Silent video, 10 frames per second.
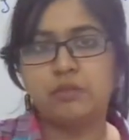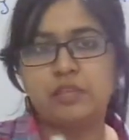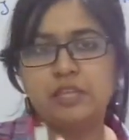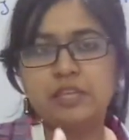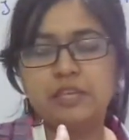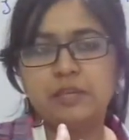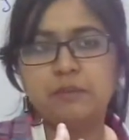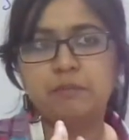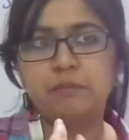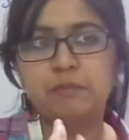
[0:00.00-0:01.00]
the
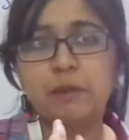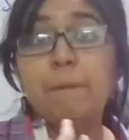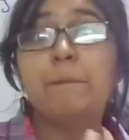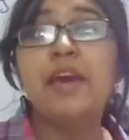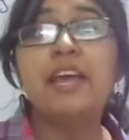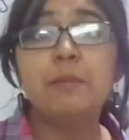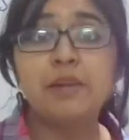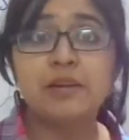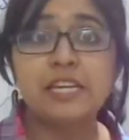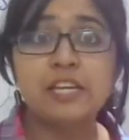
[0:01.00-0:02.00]

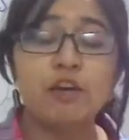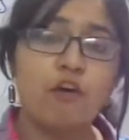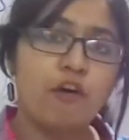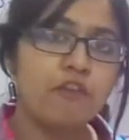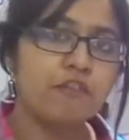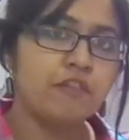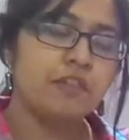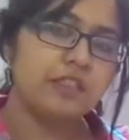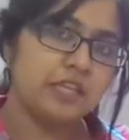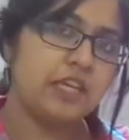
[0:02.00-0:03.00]
comparability of
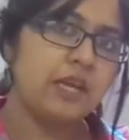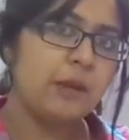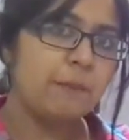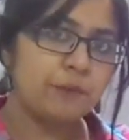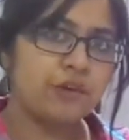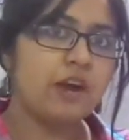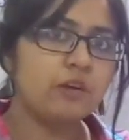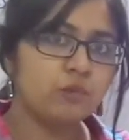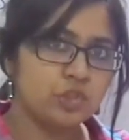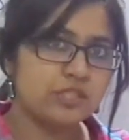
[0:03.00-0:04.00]
the
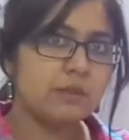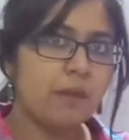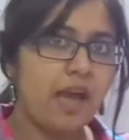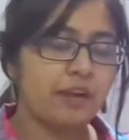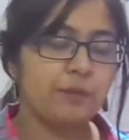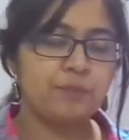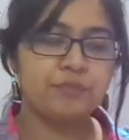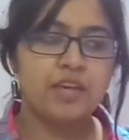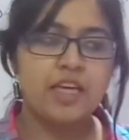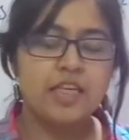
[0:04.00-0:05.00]
product, which is the bag.
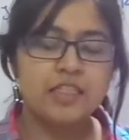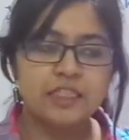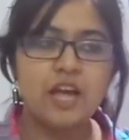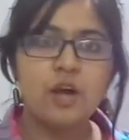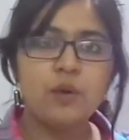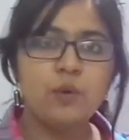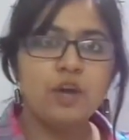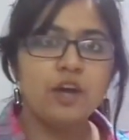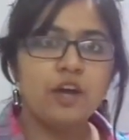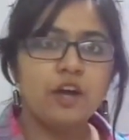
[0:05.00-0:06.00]
Now
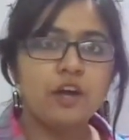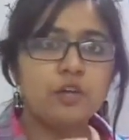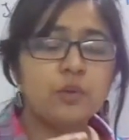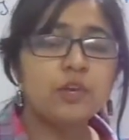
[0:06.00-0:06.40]
you